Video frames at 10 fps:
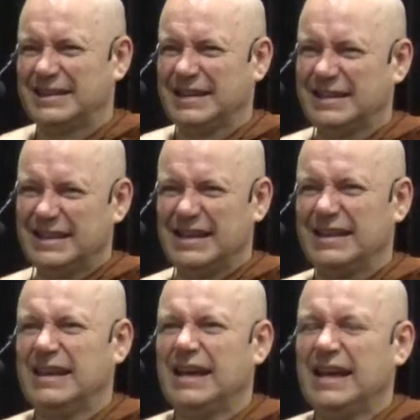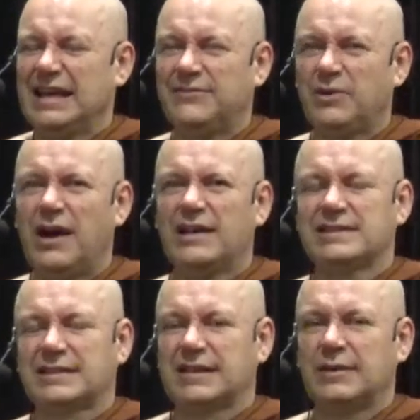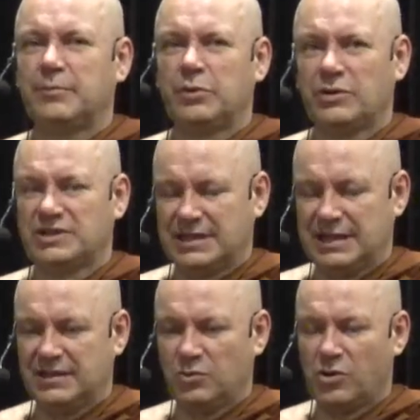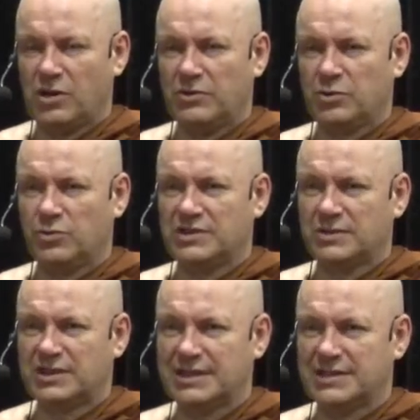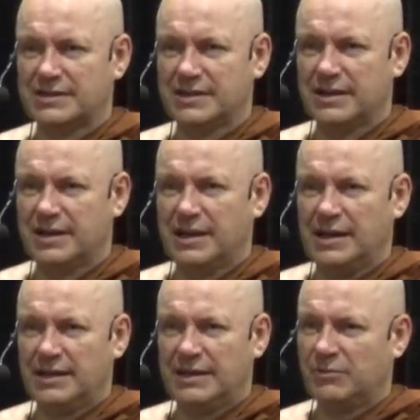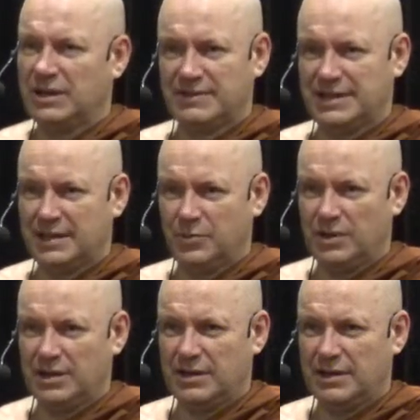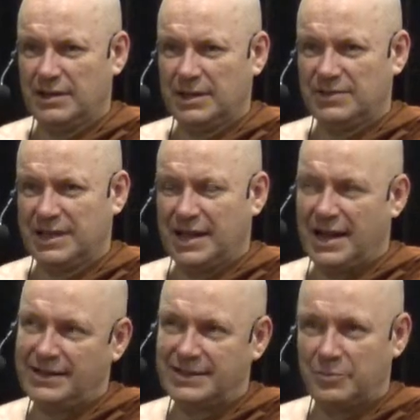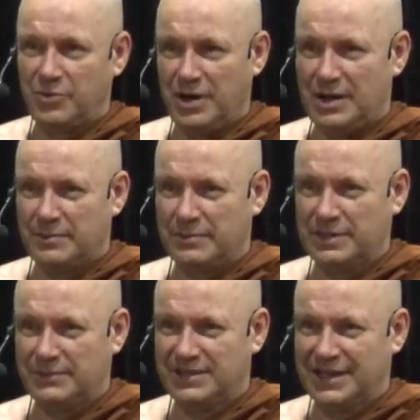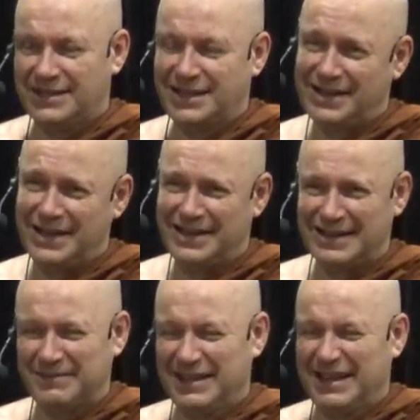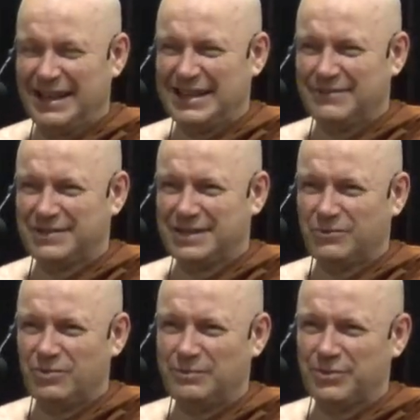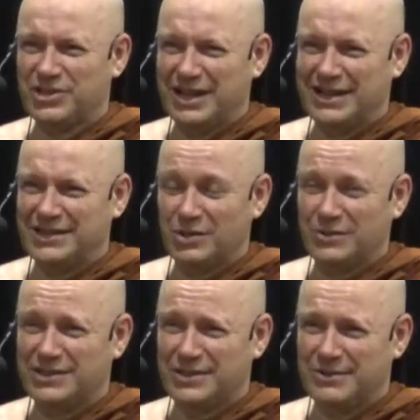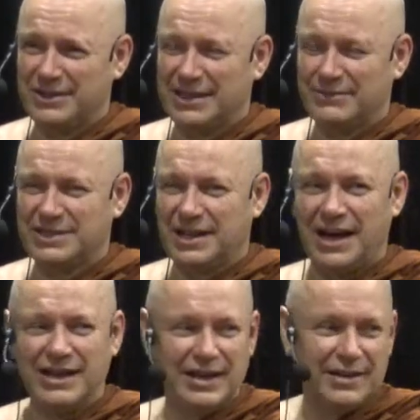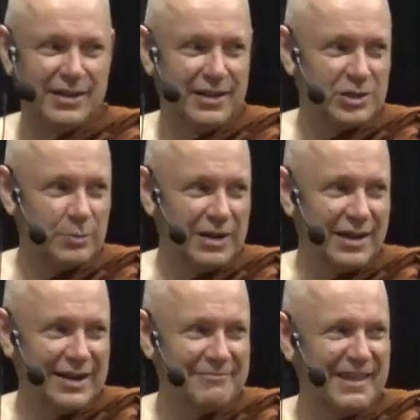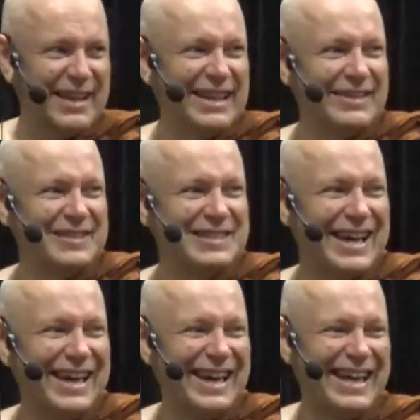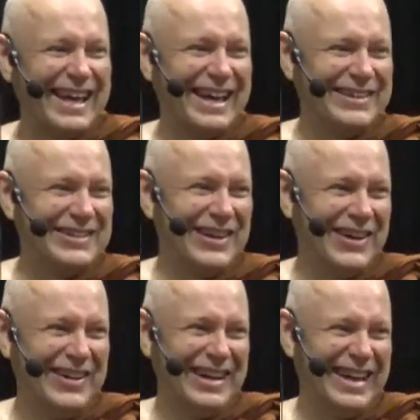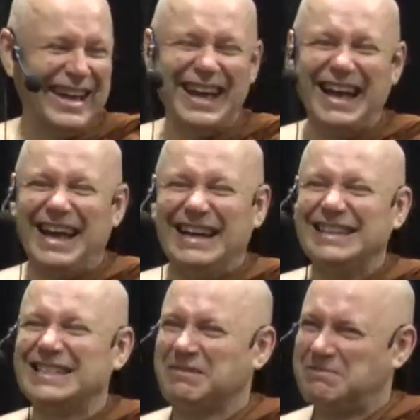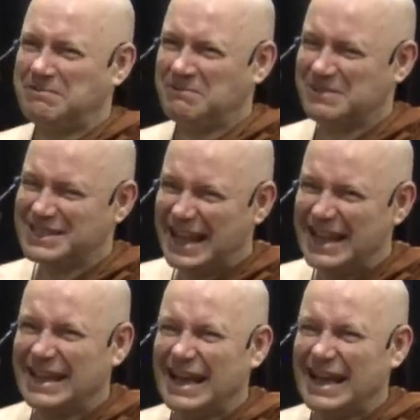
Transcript: Uh, yeah? If you ask a person in the world, who is your teacher? Uh, they would never say the Buddha. They would say Ajahn Brahm. They would say Ajahn Ganha. They would say Rinpoche, so and so. They would say Aya Samangala. They would say, you know. And this is what people will say.